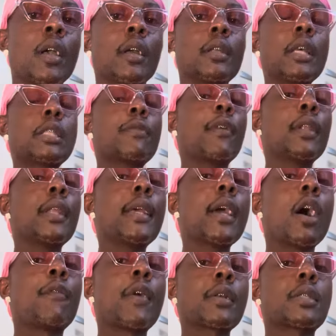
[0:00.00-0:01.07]
This for
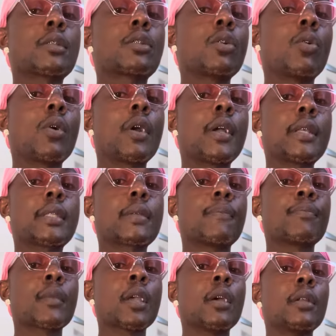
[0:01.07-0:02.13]
Leo versus Taurus.
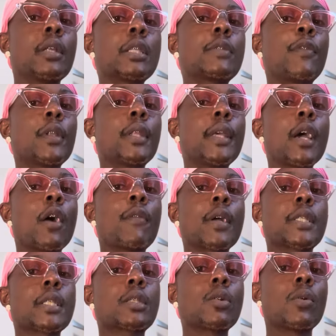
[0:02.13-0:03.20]
This for Leo
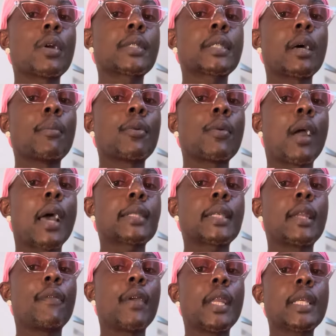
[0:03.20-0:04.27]
versus Taurus, Sun,
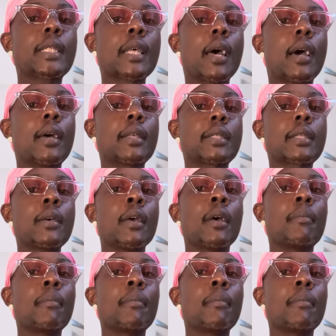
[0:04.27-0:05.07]
Rising, and Venus signs.